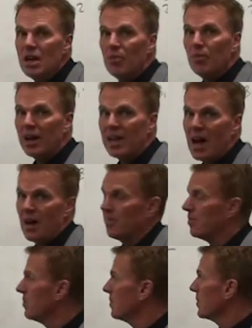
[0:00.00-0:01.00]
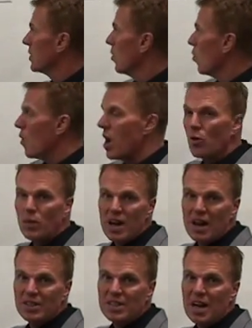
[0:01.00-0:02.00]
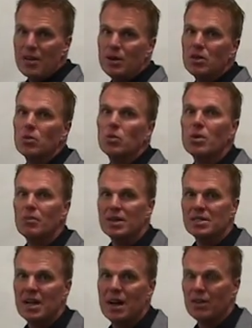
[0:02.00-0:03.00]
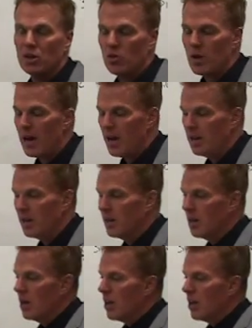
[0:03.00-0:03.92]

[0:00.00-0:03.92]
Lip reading: But again, where we have a debit, we must have a credit.